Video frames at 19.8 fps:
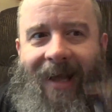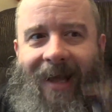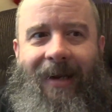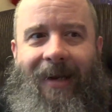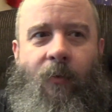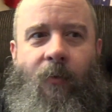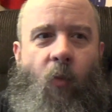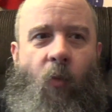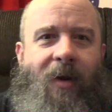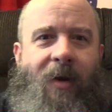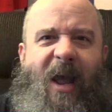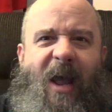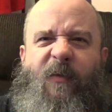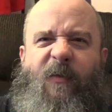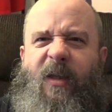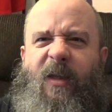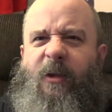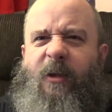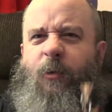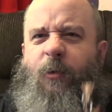I didn't want
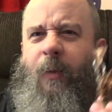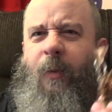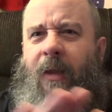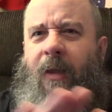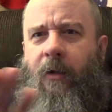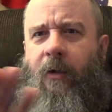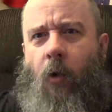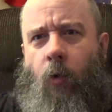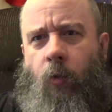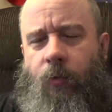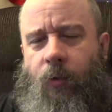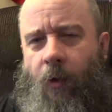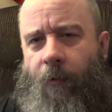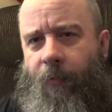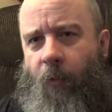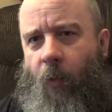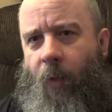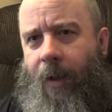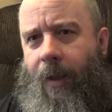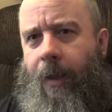everything just being gold all
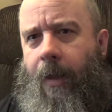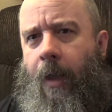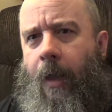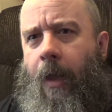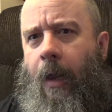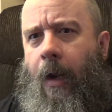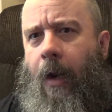the way.